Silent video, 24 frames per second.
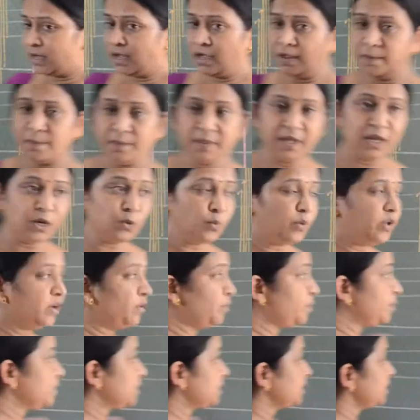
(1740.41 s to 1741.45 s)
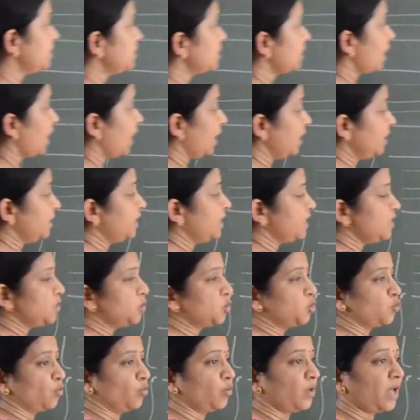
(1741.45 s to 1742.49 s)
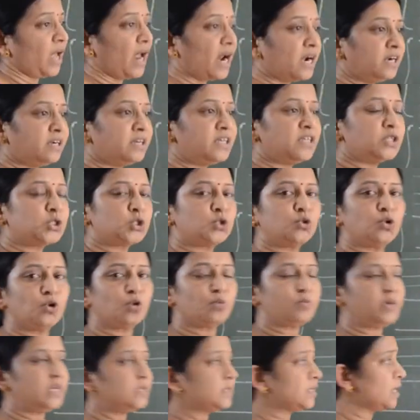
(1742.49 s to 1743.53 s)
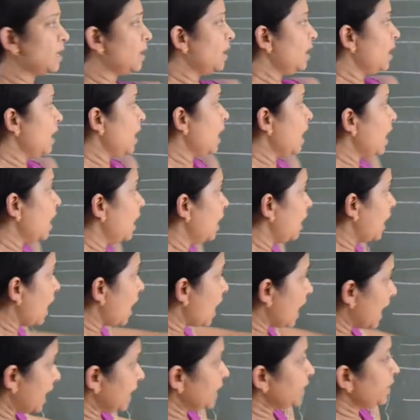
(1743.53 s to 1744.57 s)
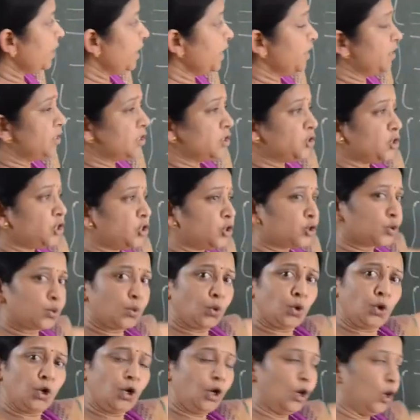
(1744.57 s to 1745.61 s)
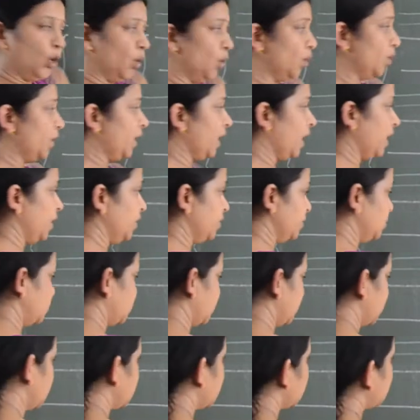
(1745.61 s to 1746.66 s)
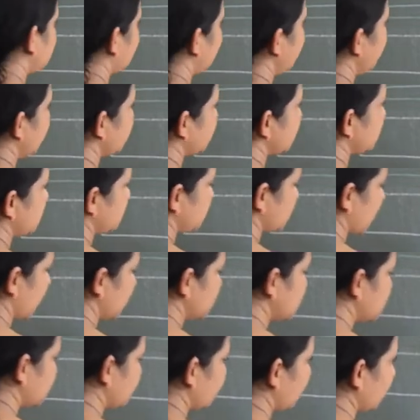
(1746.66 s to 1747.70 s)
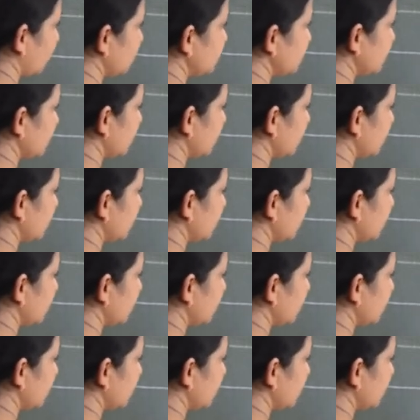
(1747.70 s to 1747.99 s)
Then we represent anti-stroke. Anti-stroke means higher energy to lower energy. So, it starts from